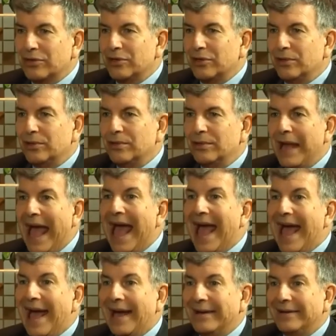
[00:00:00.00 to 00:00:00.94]
to
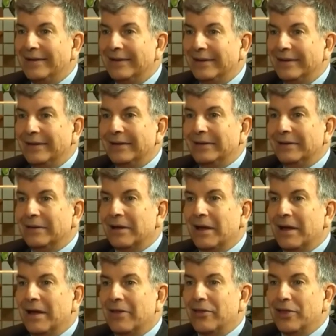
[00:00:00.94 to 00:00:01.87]
add
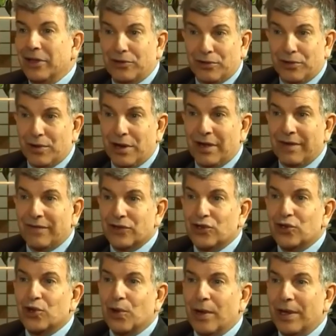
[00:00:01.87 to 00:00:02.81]
uh, the attorney of his
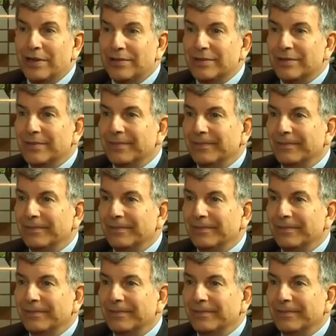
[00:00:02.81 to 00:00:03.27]
choice.